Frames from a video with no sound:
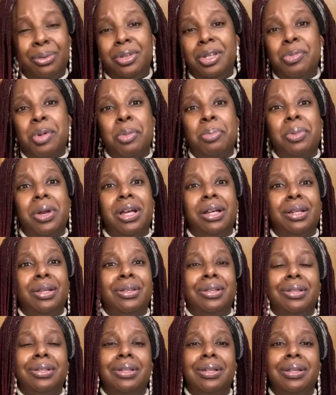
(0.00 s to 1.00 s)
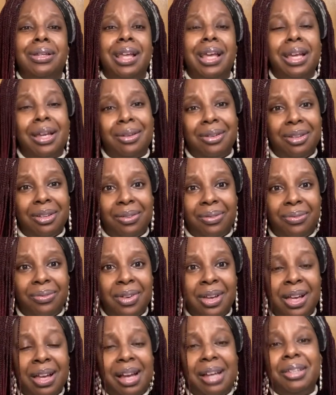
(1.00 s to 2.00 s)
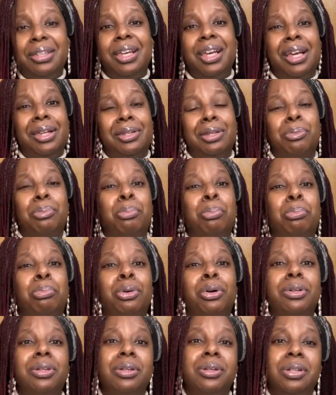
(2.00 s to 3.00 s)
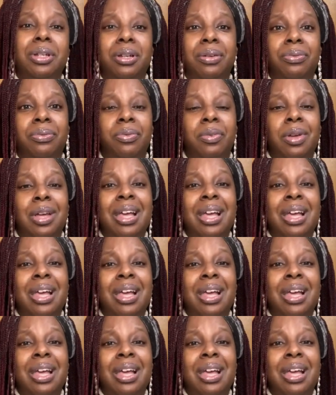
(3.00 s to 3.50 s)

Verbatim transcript: my blackness as a negative i see it as a positive